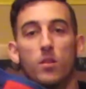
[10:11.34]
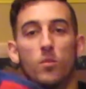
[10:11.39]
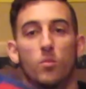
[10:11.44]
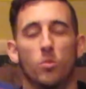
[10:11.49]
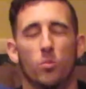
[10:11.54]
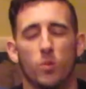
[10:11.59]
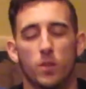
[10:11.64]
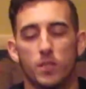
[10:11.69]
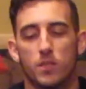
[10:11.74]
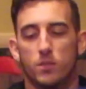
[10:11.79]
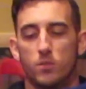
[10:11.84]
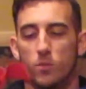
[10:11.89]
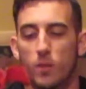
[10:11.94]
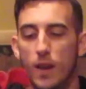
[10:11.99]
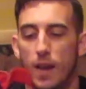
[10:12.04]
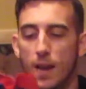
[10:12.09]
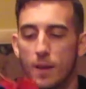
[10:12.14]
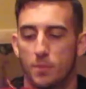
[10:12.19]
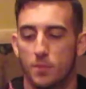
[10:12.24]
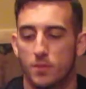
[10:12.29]
wrist
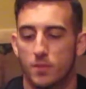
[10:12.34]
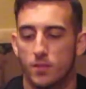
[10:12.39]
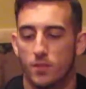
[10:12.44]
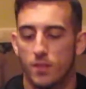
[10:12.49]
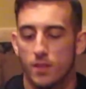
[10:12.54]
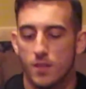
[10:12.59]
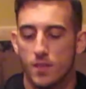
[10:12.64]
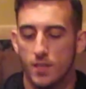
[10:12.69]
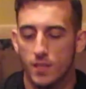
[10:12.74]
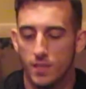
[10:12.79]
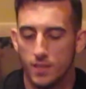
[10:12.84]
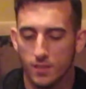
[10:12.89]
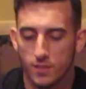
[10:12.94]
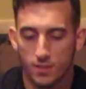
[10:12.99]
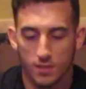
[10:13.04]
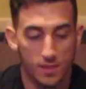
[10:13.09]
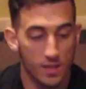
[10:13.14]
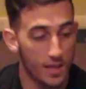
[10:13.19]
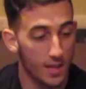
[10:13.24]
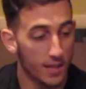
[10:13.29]
wraps.
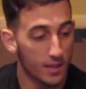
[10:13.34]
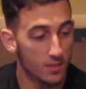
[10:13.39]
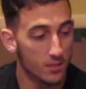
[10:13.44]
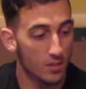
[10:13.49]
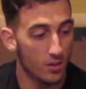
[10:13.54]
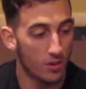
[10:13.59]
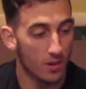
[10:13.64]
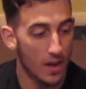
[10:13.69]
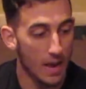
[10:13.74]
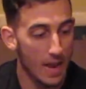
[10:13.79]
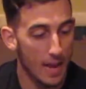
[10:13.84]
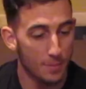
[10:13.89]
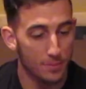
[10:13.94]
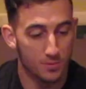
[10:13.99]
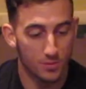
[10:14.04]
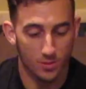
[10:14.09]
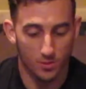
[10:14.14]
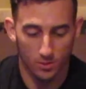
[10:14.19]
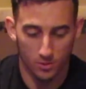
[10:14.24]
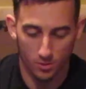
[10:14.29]
These things are
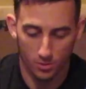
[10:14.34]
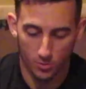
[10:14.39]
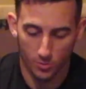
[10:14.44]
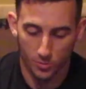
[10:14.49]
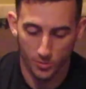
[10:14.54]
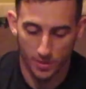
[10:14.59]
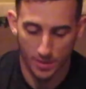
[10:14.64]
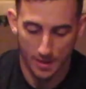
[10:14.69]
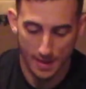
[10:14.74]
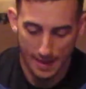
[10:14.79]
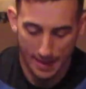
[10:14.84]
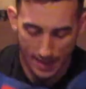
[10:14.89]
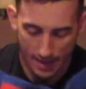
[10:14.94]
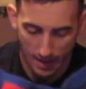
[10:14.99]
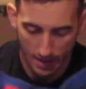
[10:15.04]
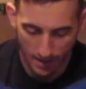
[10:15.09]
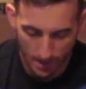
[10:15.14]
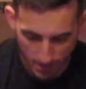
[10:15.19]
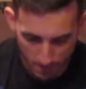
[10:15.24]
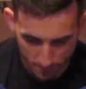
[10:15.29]
absolute
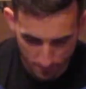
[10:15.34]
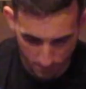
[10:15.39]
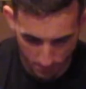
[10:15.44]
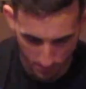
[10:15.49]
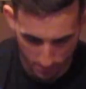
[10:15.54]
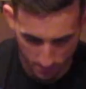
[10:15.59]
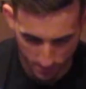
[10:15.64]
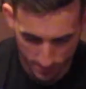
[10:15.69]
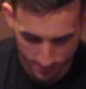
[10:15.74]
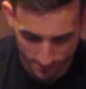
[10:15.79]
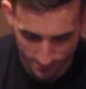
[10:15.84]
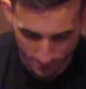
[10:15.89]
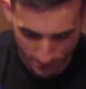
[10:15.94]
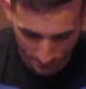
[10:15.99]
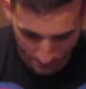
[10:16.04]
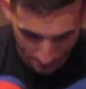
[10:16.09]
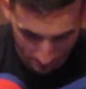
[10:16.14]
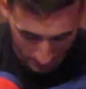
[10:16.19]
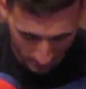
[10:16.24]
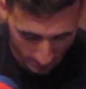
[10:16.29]
heaven.
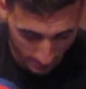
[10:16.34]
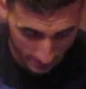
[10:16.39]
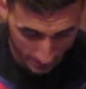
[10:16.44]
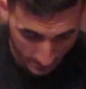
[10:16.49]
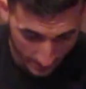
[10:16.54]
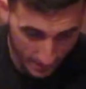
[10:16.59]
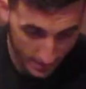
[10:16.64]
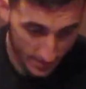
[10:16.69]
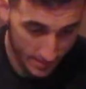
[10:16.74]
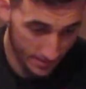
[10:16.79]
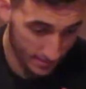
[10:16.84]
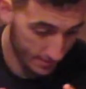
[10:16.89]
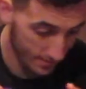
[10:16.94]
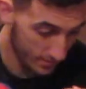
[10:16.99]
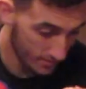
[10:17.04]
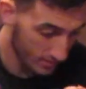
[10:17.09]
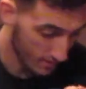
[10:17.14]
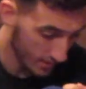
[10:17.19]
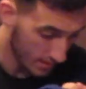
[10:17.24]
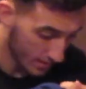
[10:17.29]
Again,
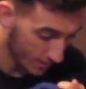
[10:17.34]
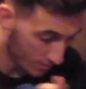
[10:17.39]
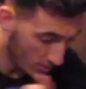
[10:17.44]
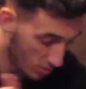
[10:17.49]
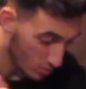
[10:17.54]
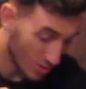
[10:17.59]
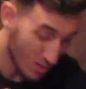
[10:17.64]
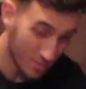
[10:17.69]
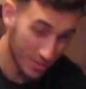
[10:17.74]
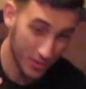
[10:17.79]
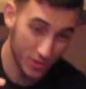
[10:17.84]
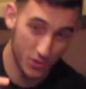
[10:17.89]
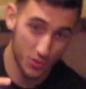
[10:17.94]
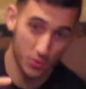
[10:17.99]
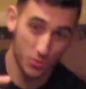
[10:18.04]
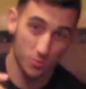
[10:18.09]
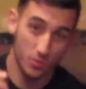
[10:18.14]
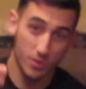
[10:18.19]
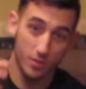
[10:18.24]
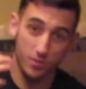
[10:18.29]
if you want me
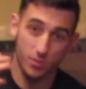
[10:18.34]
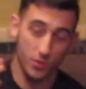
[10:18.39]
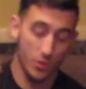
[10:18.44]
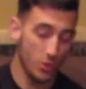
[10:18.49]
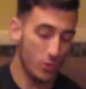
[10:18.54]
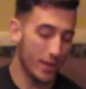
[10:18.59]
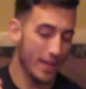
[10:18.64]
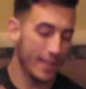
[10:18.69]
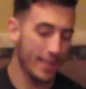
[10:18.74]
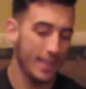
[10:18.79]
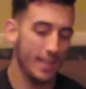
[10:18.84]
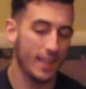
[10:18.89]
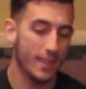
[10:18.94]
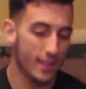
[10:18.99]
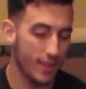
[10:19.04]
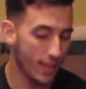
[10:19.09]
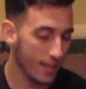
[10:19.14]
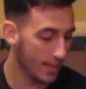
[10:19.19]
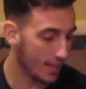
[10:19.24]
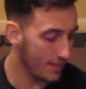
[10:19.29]
to review
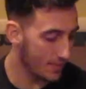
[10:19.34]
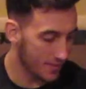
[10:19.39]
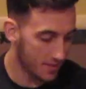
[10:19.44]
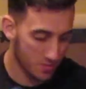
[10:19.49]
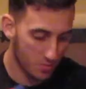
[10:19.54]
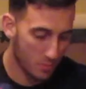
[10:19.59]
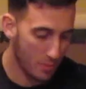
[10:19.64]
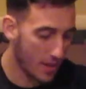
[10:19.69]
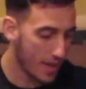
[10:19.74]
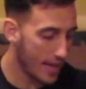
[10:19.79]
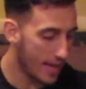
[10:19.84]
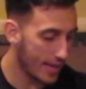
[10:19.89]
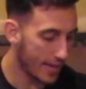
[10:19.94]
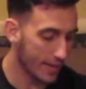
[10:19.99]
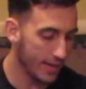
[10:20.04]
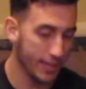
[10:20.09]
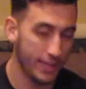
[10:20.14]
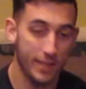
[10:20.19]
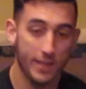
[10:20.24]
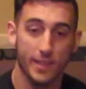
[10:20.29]
anything in this
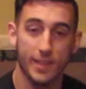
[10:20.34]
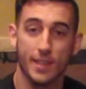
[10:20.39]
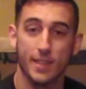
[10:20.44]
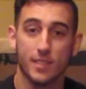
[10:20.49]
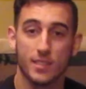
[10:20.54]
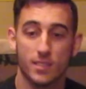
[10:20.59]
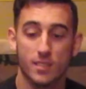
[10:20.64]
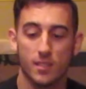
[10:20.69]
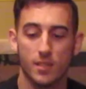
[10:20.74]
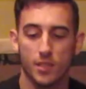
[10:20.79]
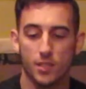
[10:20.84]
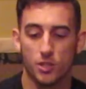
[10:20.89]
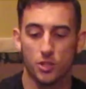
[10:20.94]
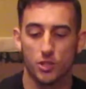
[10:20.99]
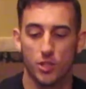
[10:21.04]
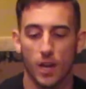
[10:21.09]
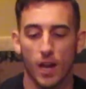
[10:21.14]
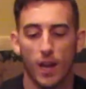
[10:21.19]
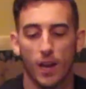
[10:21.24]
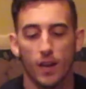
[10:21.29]
bag, anything
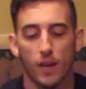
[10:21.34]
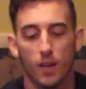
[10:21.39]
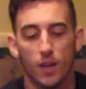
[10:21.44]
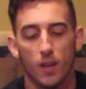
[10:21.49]
Slingshot,